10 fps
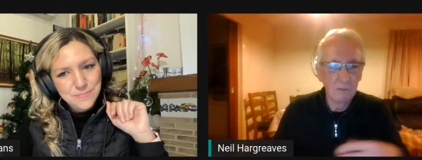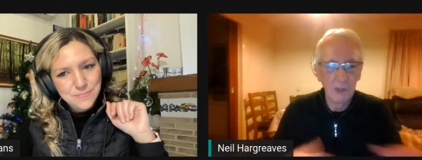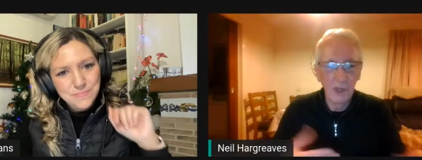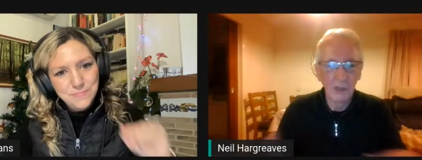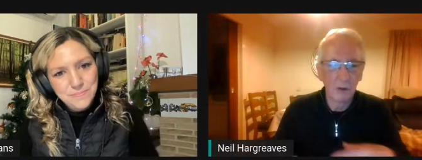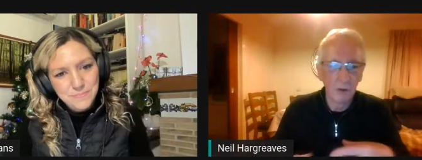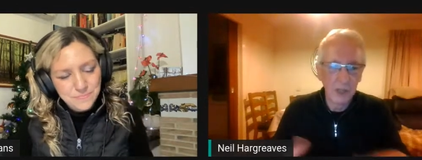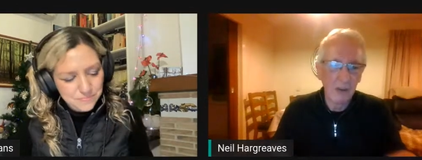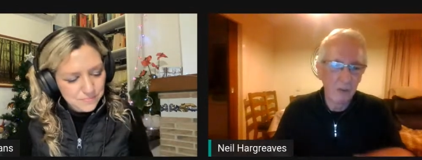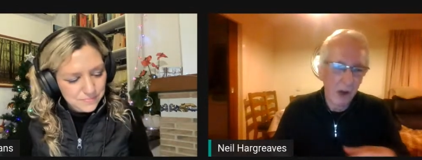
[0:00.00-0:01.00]
Speaker 1: they had all
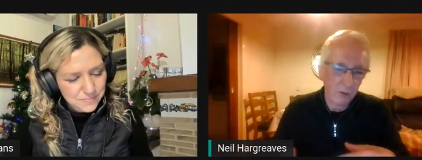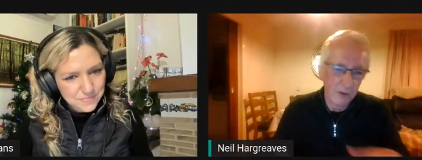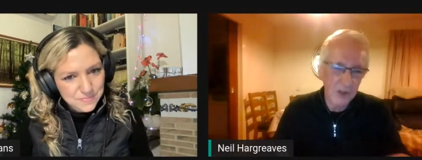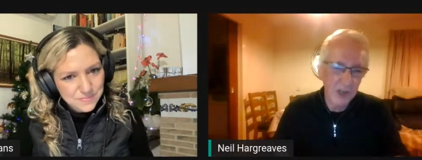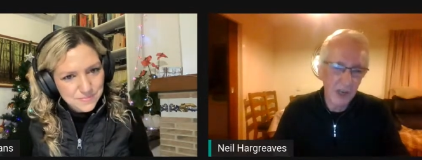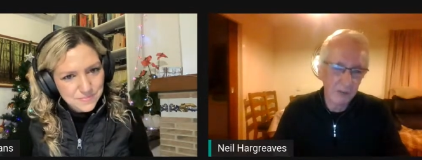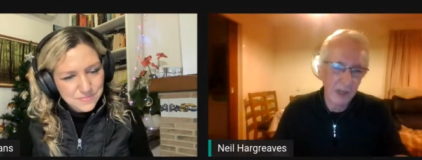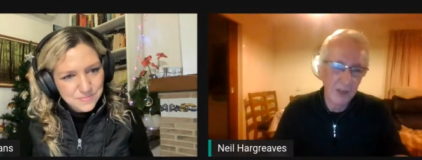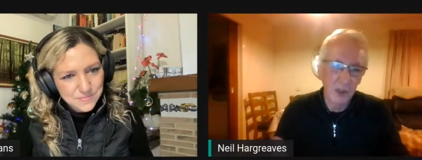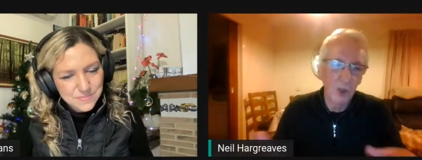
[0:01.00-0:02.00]
the office staff
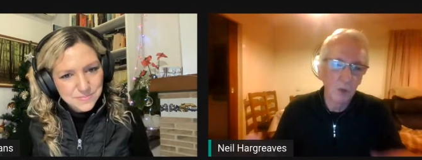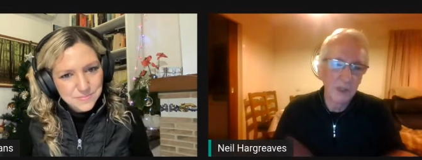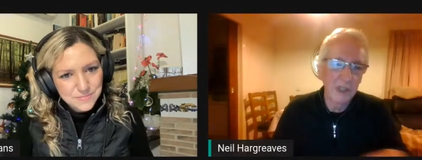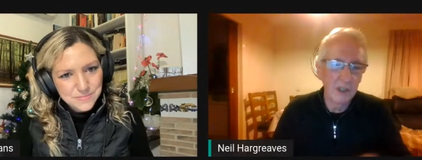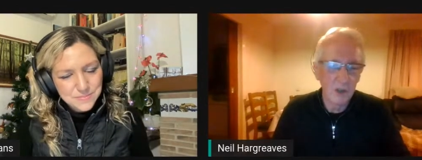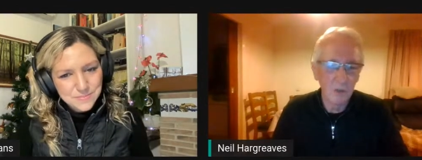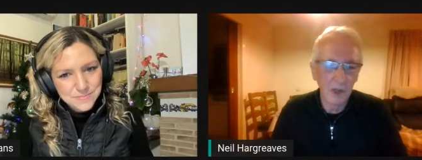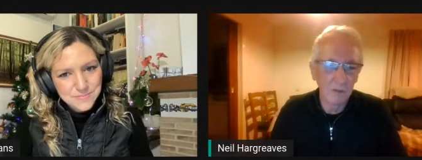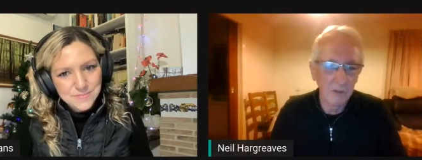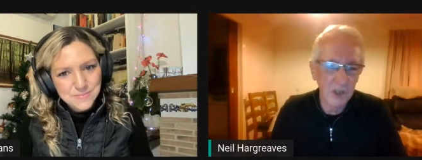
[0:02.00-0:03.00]
there to go with it as well,
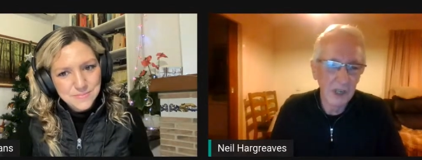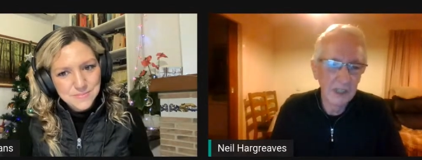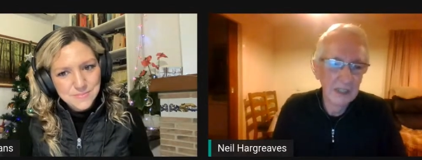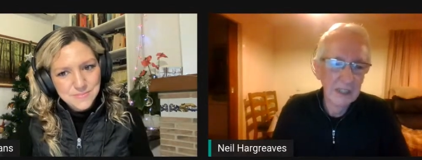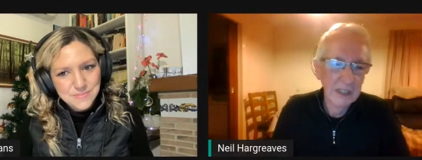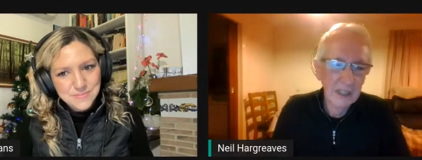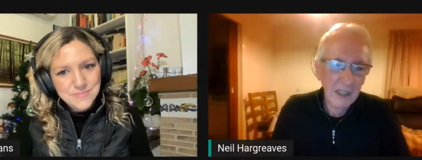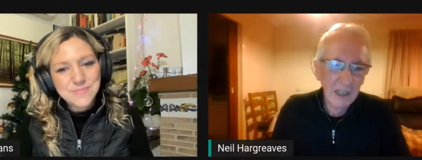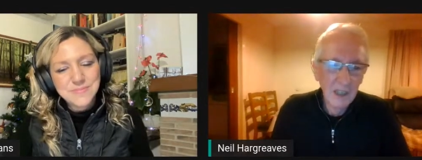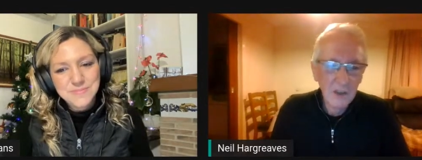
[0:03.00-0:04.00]
obviously.
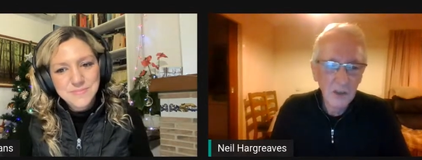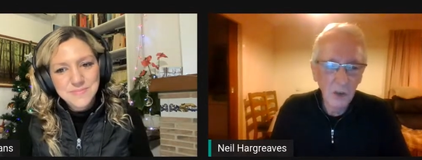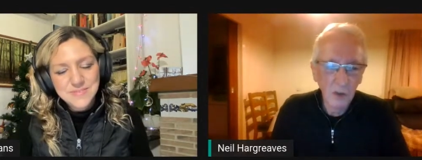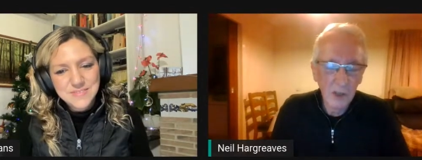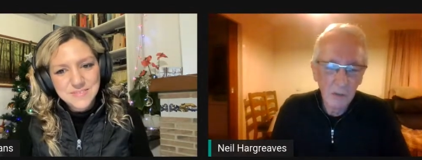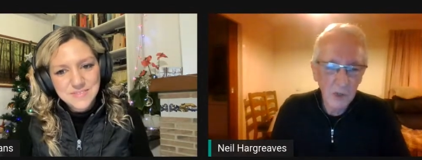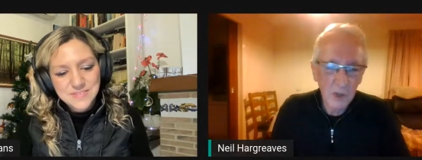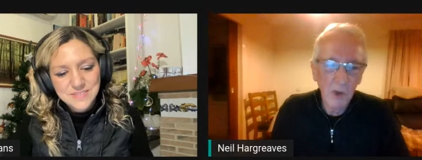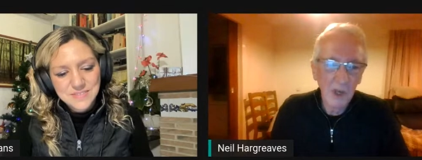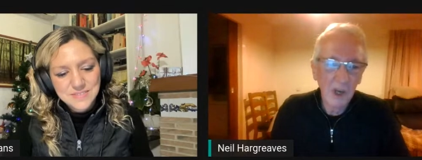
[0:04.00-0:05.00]
Hmm. So it was
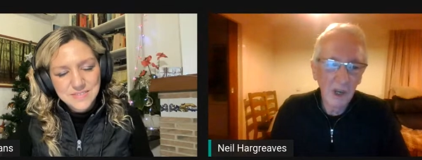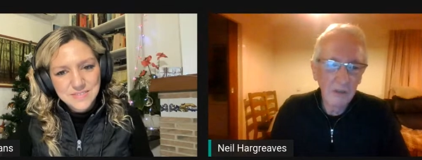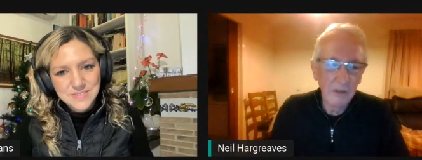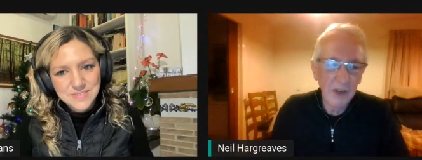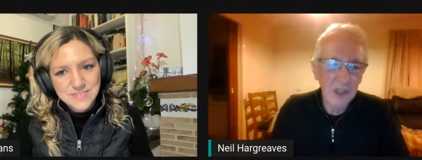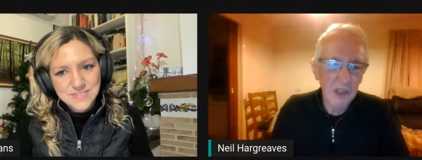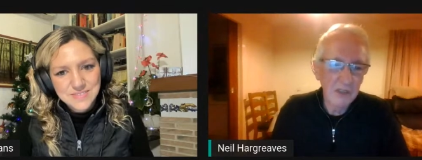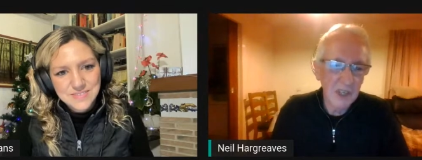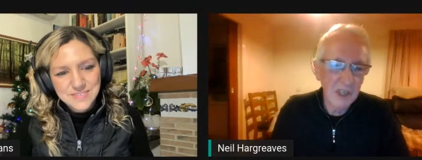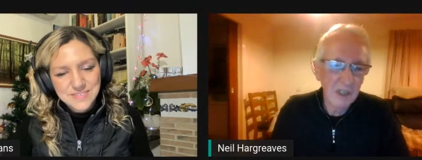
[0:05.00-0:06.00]
quite a hive of
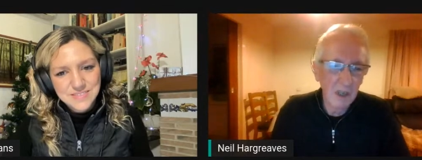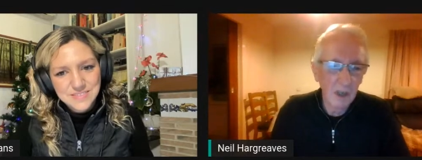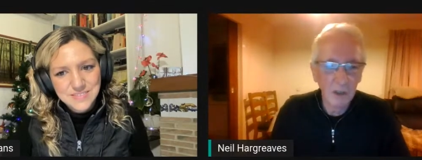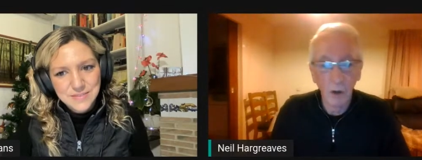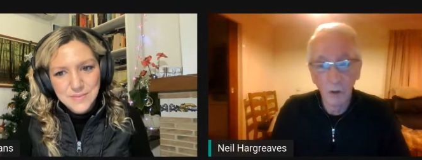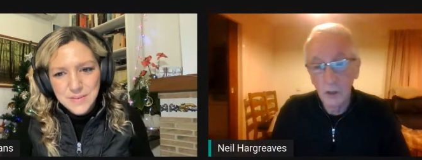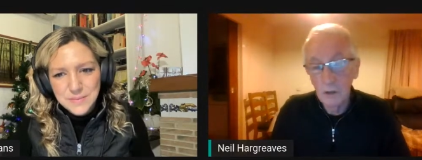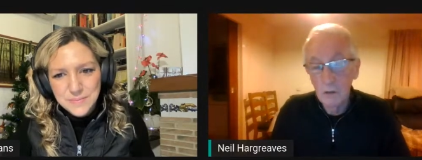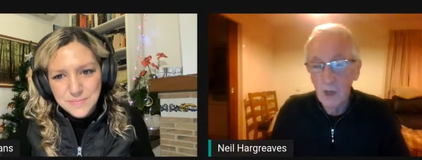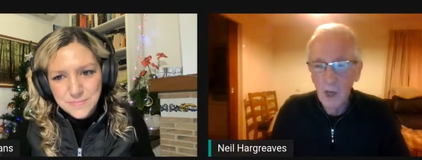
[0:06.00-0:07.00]
activity, and all
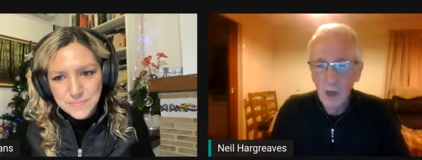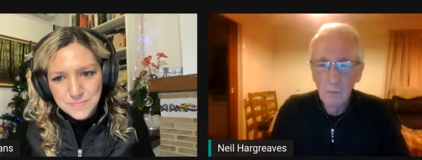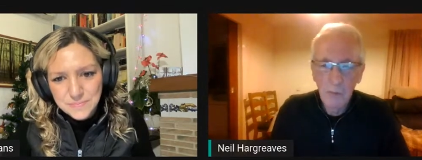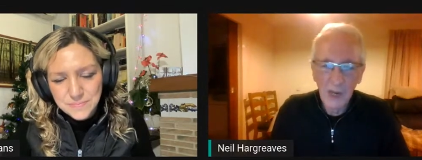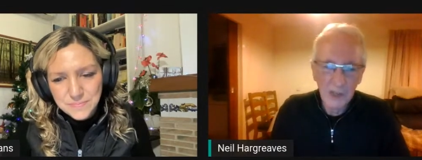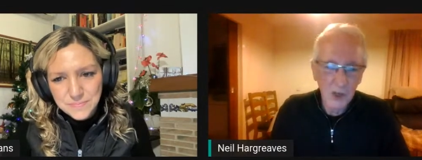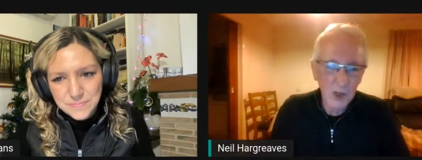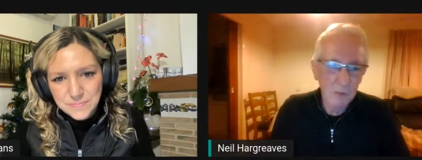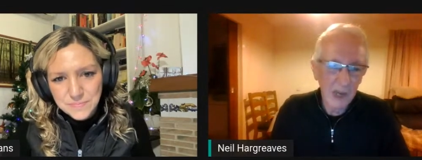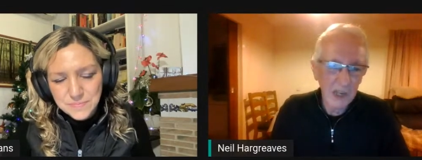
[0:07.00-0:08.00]
the
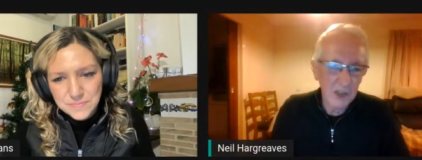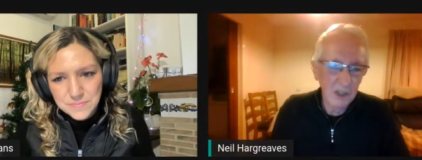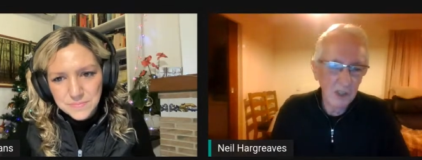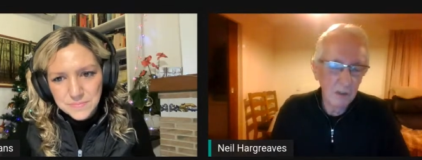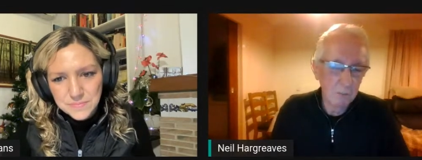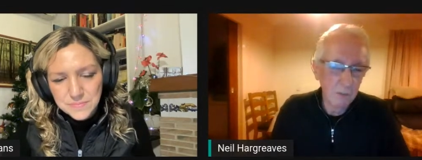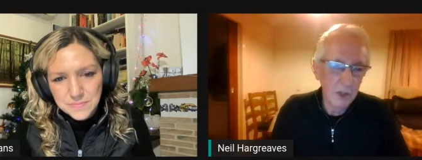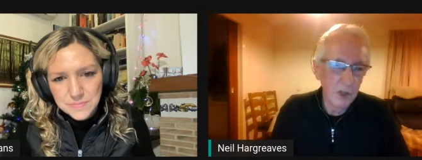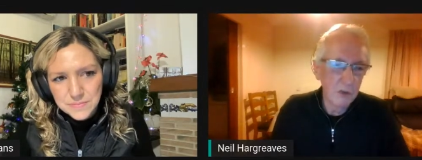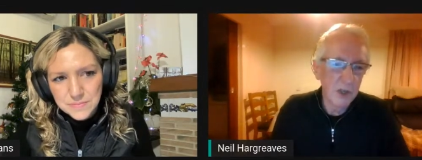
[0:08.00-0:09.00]
painters painting the
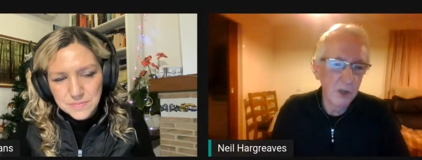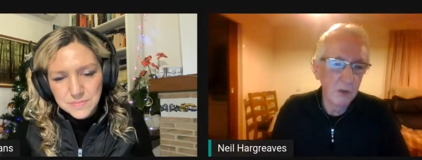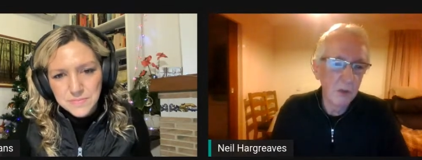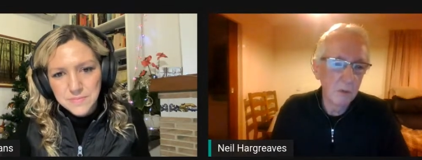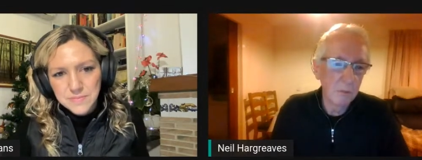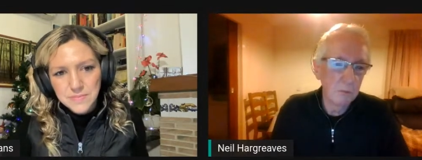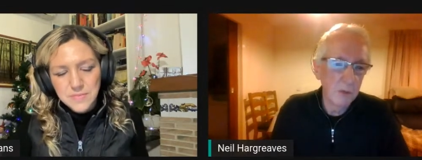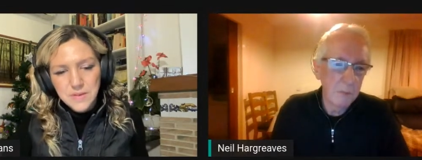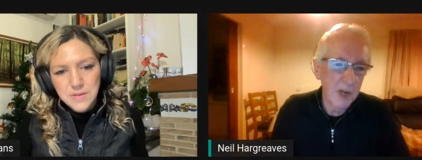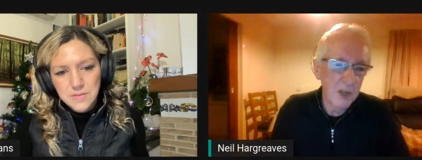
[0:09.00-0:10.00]
used to do the
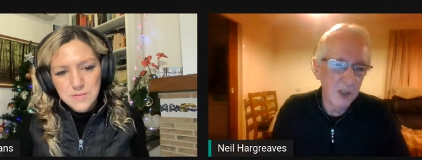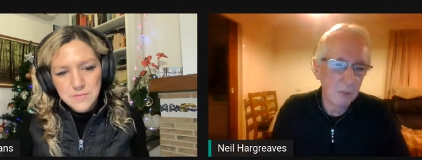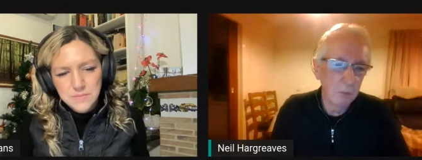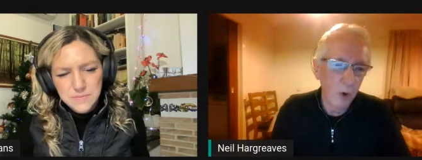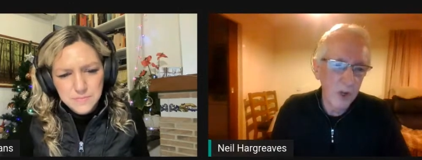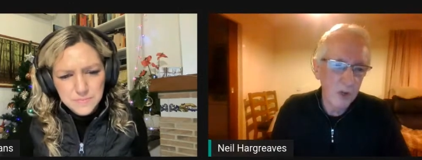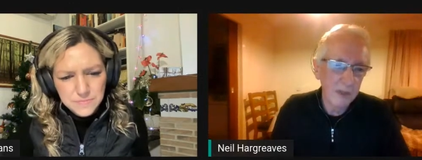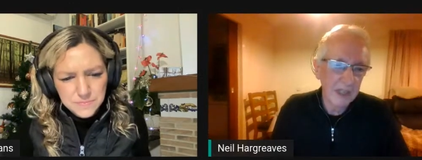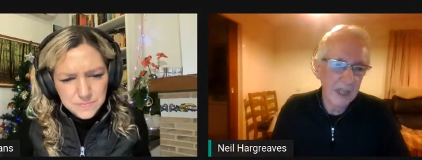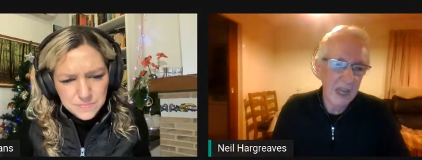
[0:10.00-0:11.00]
repairs to the buoys when
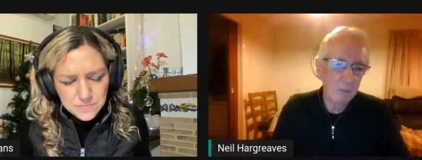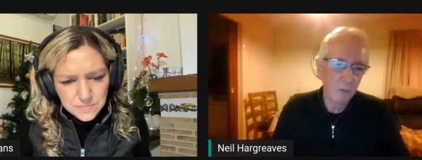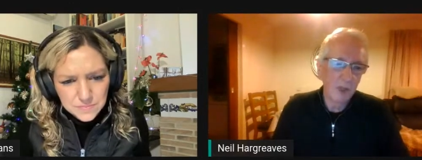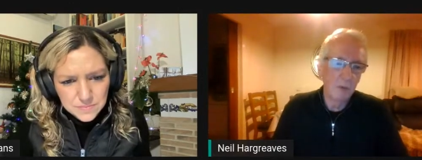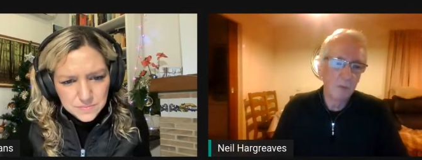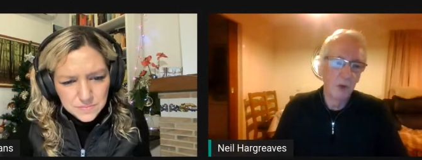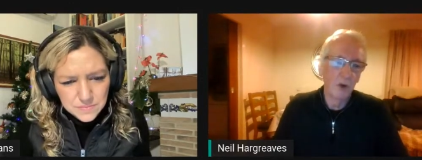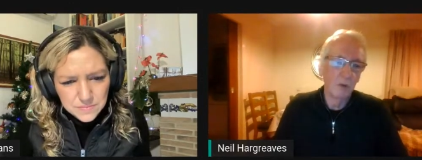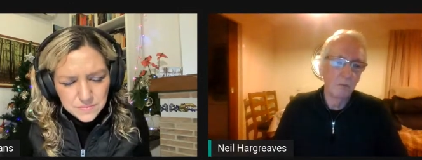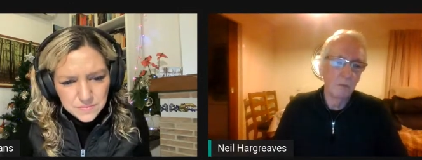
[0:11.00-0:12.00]
they came when they were
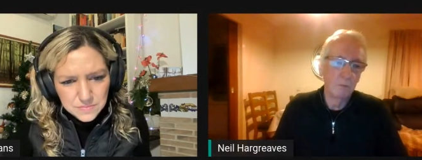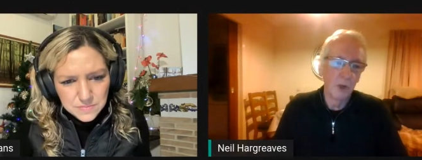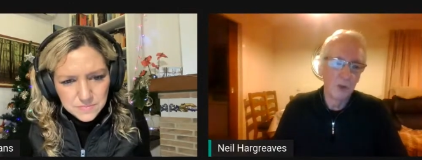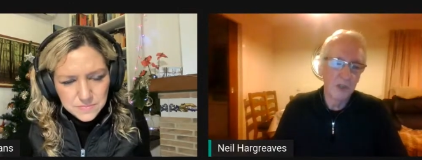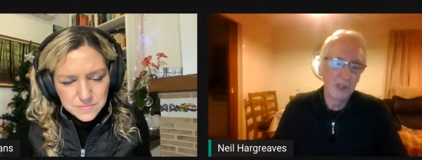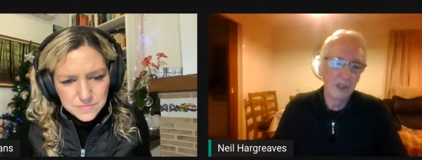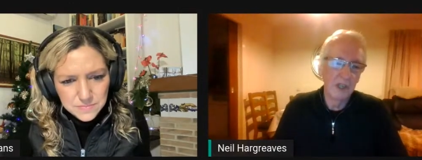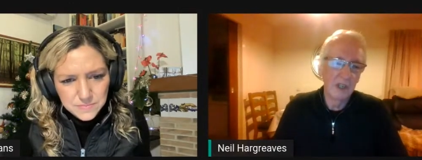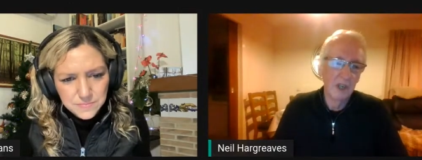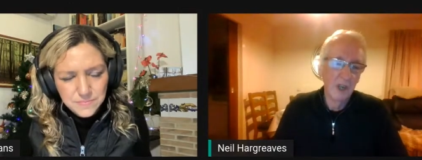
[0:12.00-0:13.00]
brought brought in there.